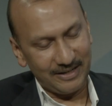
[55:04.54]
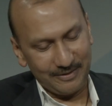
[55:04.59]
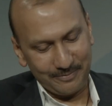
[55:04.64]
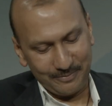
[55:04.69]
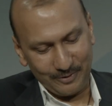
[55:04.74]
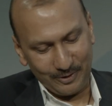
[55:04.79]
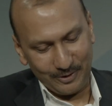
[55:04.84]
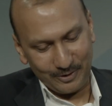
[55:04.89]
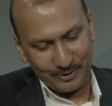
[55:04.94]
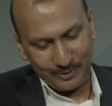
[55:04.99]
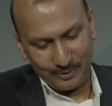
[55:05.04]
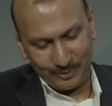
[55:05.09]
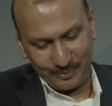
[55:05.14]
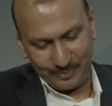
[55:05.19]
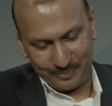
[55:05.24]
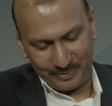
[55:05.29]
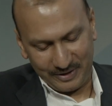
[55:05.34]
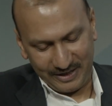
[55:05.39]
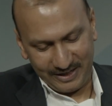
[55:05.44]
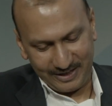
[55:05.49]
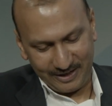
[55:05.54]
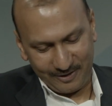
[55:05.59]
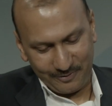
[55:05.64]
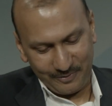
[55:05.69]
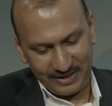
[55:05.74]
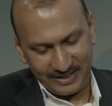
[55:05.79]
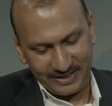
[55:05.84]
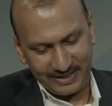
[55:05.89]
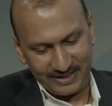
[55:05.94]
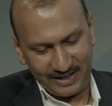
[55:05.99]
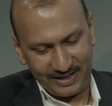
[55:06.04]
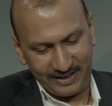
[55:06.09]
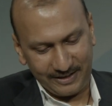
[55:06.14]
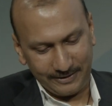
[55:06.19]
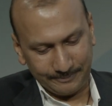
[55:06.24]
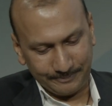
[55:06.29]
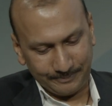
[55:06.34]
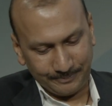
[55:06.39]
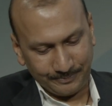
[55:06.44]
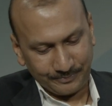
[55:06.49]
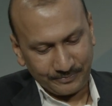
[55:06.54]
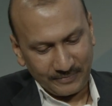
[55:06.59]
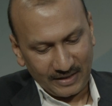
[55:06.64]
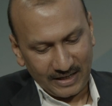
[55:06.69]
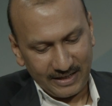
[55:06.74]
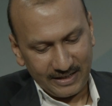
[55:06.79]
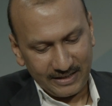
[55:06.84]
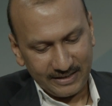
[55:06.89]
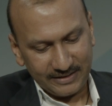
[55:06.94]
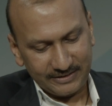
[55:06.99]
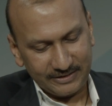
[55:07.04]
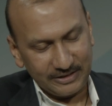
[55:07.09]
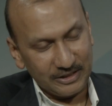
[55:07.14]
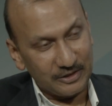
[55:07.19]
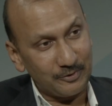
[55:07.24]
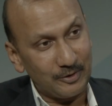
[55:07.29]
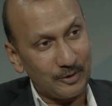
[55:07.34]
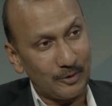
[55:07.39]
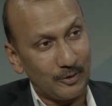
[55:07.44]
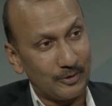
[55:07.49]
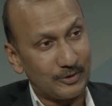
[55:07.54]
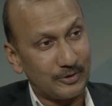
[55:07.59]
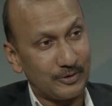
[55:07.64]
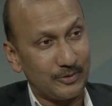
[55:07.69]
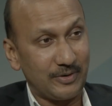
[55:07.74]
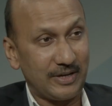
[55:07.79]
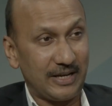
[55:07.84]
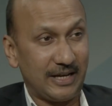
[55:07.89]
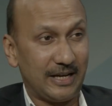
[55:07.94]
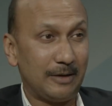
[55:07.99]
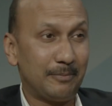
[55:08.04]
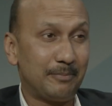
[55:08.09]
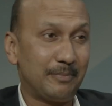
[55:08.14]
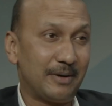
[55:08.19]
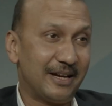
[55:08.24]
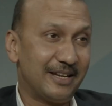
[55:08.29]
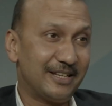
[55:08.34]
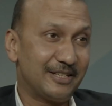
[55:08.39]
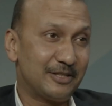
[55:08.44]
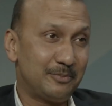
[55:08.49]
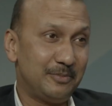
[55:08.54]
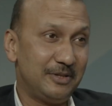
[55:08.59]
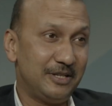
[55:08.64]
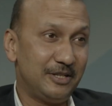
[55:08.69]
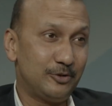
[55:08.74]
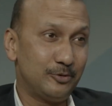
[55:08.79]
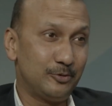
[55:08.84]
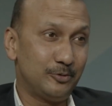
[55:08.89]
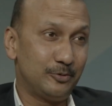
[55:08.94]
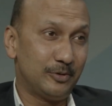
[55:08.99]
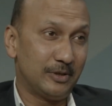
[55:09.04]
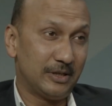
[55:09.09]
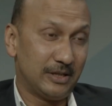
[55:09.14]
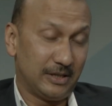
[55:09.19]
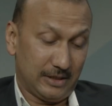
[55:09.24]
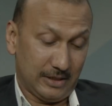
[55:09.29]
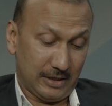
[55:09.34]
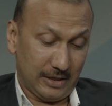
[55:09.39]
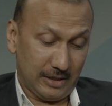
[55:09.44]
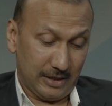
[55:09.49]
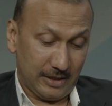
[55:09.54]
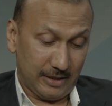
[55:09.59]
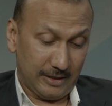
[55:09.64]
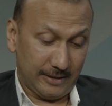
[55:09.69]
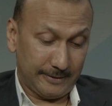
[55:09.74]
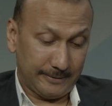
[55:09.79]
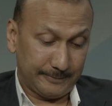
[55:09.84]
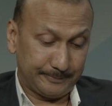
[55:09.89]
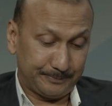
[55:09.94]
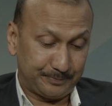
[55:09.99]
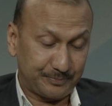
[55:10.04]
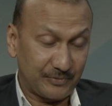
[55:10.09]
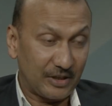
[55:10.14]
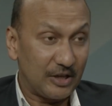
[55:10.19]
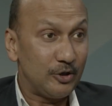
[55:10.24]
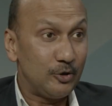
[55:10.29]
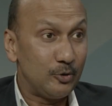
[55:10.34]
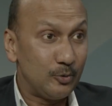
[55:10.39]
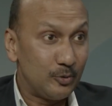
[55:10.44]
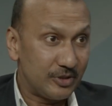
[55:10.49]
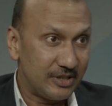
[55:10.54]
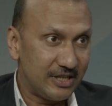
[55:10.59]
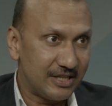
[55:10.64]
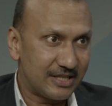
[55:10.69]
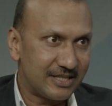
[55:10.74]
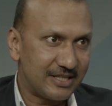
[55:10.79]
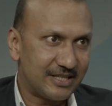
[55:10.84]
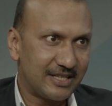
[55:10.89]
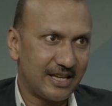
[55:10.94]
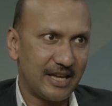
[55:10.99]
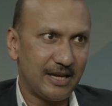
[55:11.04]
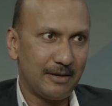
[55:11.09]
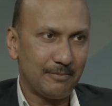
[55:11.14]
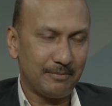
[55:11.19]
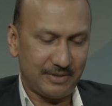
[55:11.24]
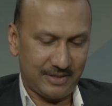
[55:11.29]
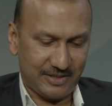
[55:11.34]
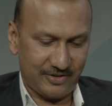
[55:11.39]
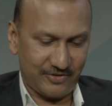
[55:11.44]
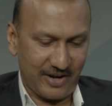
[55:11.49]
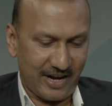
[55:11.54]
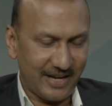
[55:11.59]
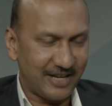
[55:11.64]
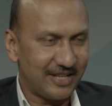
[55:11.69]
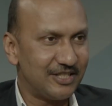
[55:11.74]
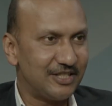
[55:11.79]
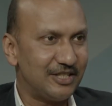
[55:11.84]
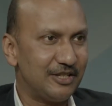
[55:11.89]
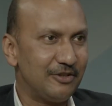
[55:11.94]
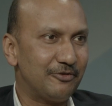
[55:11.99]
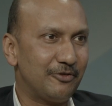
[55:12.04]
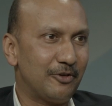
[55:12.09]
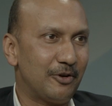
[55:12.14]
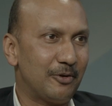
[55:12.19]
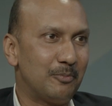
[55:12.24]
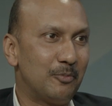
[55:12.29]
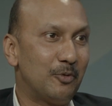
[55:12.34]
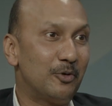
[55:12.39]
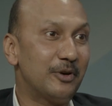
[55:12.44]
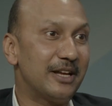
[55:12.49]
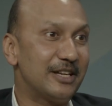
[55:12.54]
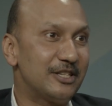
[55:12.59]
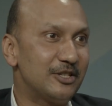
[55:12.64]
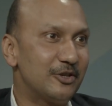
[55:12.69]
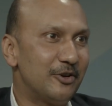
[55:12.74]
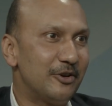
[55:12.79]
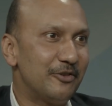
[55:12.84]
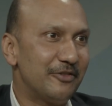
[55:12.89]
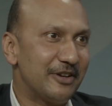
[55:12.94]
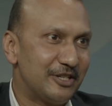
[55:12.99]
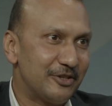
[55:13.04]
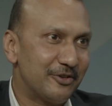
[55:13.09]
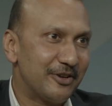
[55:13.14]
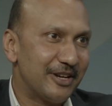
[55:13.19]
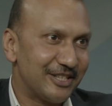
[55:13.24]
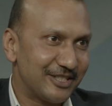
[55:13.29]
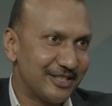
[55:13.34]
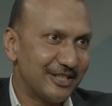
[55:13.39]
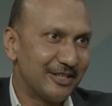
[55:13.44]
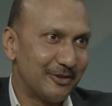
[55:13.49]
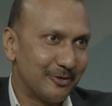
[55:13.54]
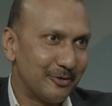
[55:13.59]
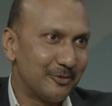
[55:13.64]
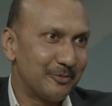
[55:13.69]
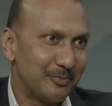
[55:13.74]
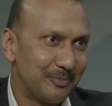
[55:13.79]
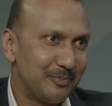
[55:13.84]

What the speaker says: am also pretty convinced that this will also help ISB to use the same strategy for more executive education. No?